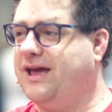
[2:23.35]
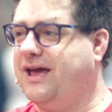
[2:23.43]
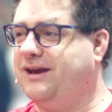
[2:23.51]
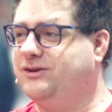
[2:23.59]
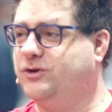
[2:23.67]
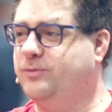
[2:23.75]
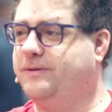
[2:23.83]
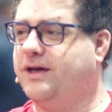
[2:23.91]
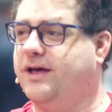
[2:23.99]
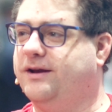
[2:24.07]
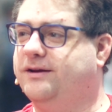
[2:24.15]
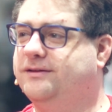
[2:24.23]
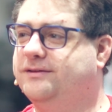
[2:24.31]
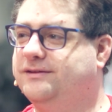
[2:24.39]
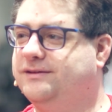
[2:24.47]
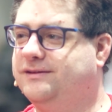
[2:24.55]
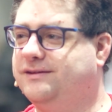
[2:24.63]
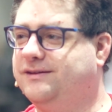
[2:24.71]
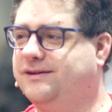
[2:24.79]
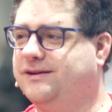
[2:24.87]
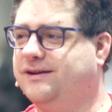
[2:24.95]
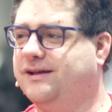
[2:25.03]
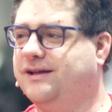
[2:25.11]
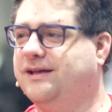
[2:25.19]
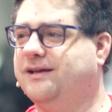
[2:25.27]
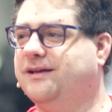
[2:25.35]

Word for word: at KubeCon? I haven't